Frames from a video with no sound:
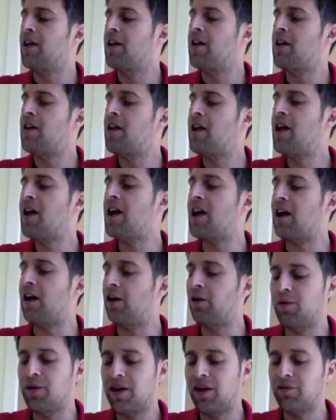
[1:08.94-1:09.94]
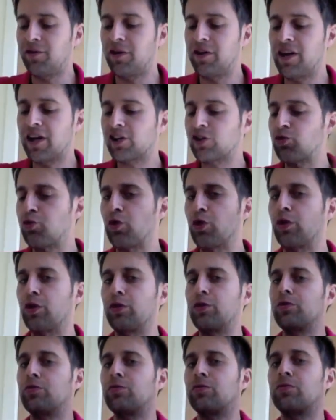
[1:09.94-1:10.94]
Now we have our next word,